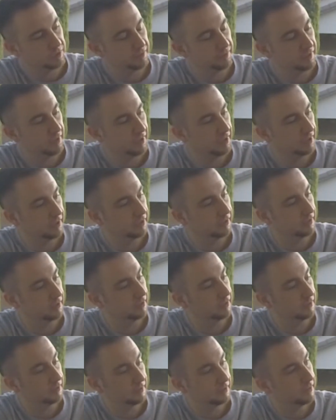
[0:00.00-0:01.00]
a variant of
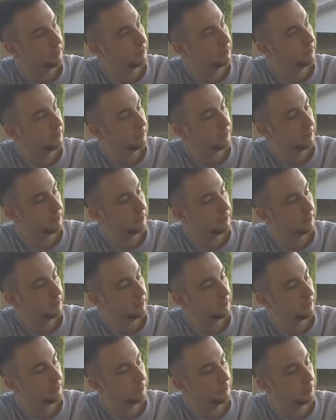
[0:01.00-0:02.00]
the
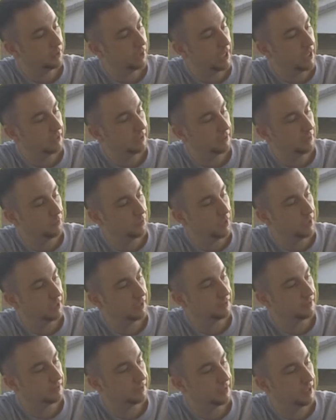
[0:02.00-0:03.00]
black and
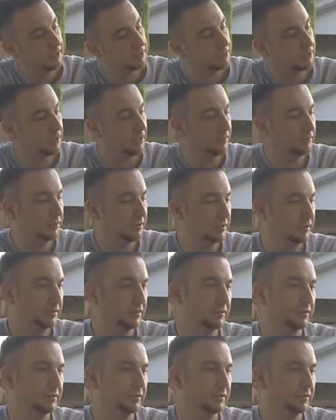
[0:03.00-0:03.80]
white sketch cover.